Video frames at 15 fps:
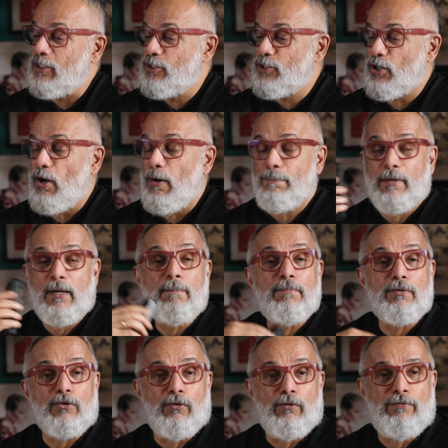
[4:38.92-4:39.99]
drop
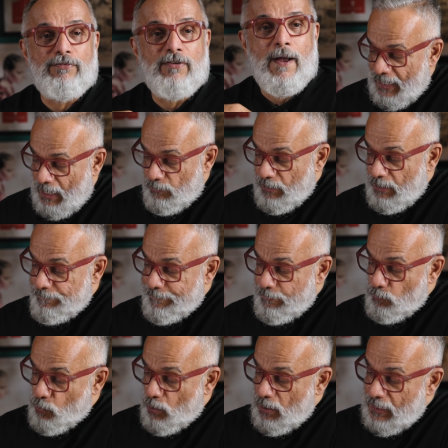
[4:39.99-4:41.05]
proof. Now, if you
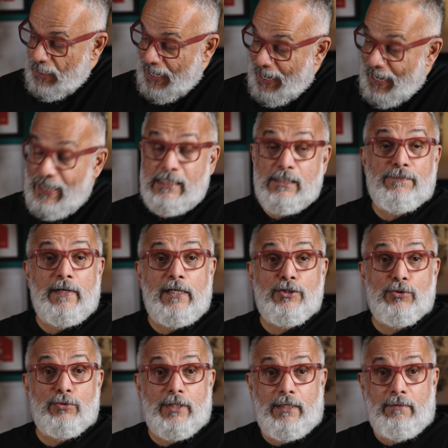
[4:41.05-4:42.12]
want hands-free
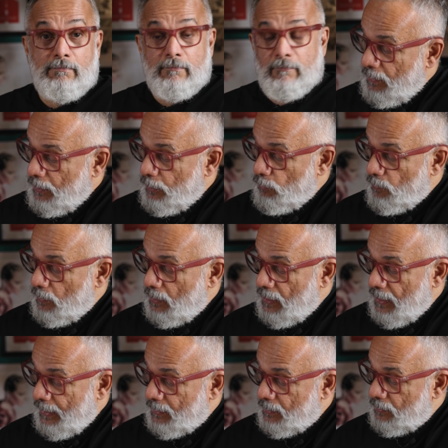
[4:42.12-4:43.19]
shooting, well, you will
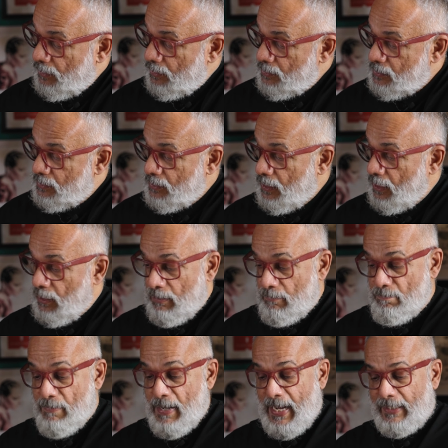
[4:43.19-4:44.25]
like this
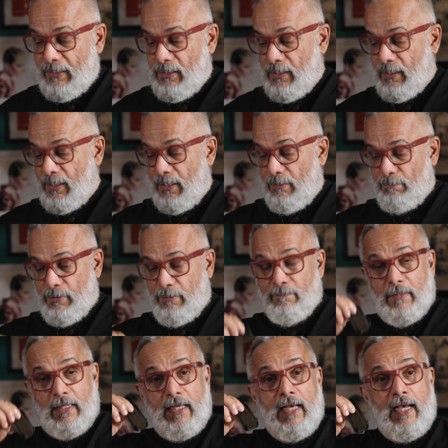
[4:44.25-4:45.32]
back clip.
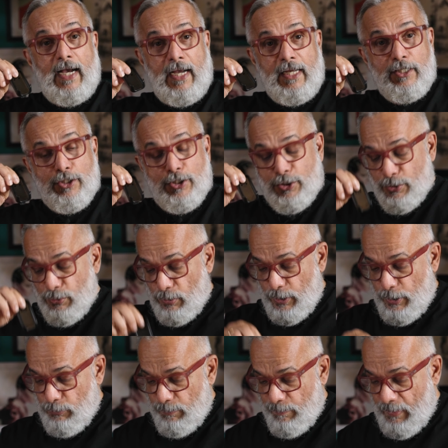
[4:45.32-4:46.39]
I told
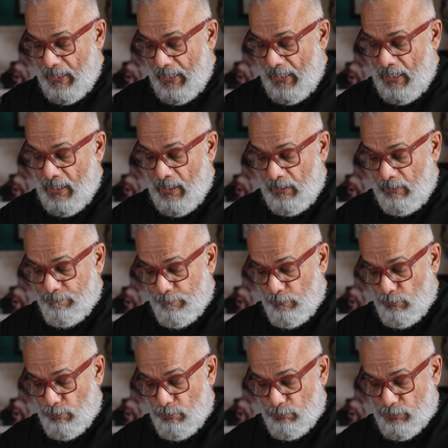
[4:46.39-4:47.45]
you, if you
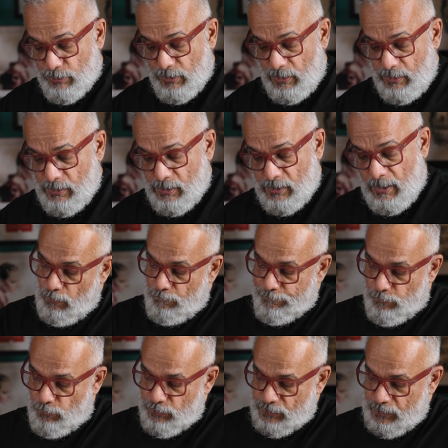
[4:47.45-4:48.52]
use this, of
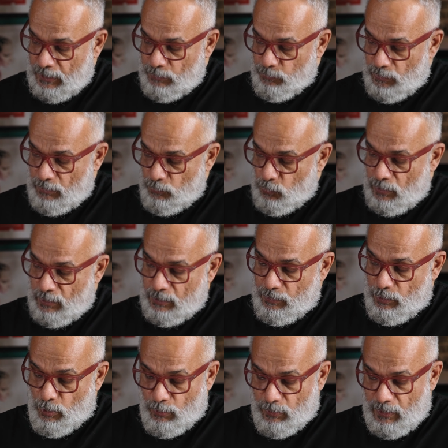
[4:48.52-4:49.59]
course, it will
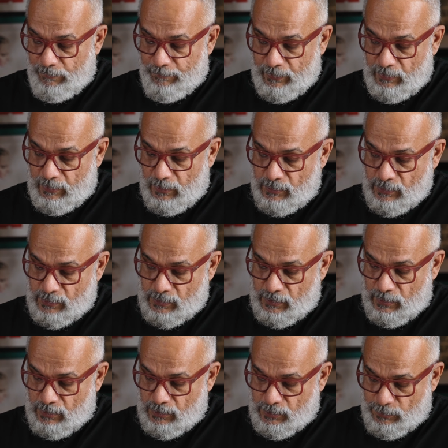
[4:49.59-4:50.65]
work only with this
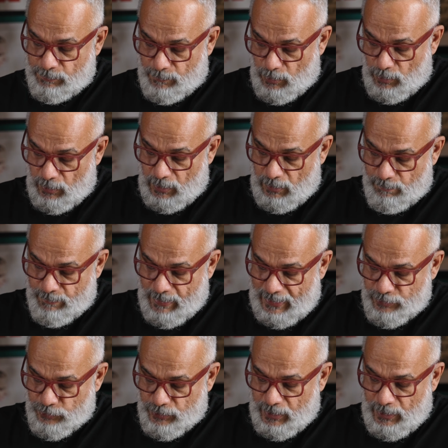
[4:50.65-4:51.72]
smaller
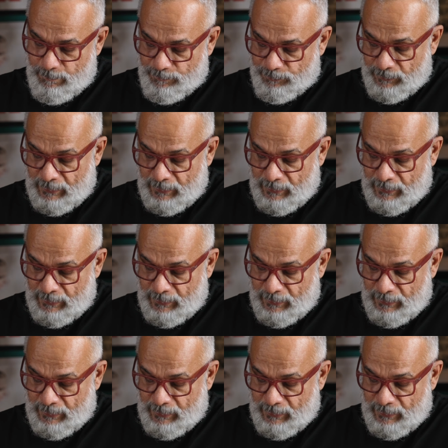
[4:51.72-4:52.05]
battery,